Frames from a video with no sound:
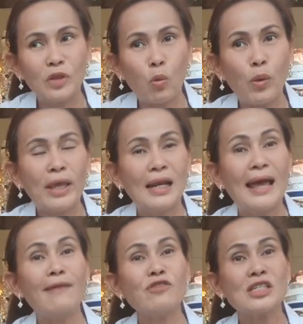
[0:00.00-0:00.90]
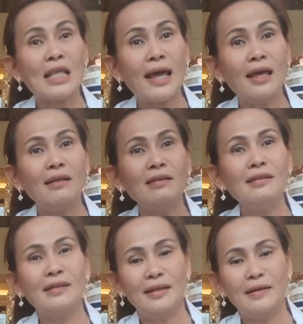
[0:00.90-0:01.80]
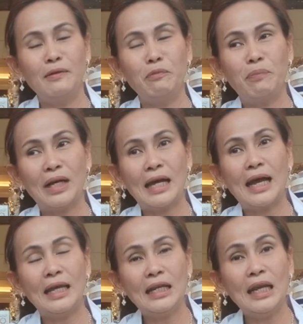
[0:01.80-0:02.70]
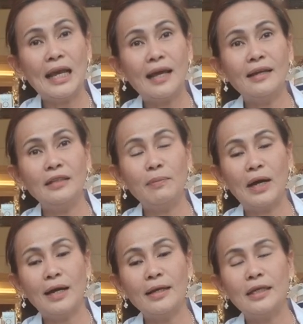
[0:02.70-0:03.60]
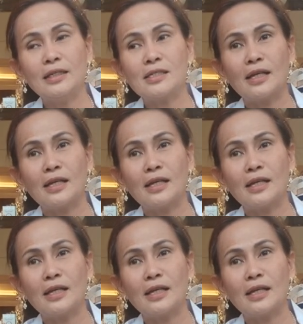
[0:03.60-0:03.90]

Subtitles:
weight, lifestyle, ang pagkain nila, di ba, is